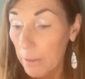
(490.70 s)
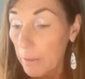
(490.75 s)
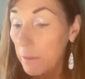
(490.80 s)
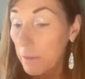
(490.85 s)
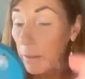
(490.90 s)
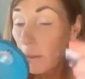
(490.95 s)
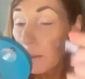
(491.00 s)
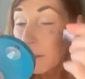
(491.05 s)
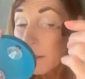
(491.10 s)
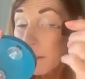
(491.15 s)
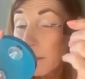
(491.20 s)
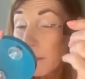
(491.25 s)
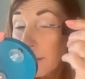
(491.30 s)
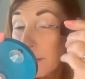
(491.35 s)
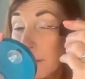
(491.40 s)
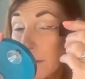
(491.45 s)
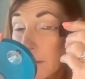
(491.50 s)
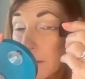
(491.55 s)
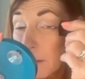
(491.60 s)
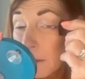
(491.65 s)

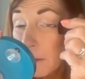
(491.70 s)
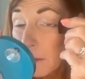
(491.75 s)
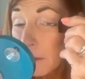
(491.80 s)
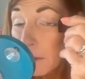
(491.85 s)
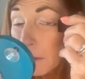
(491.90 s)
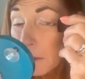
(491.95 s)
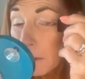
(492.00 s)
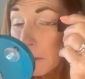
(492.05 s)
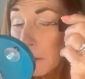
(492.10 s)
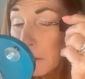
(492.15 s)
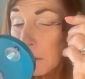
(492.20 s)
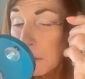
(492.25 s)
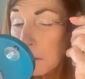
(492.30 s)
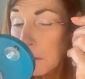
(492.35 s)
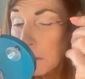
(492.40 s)
(no one is talking)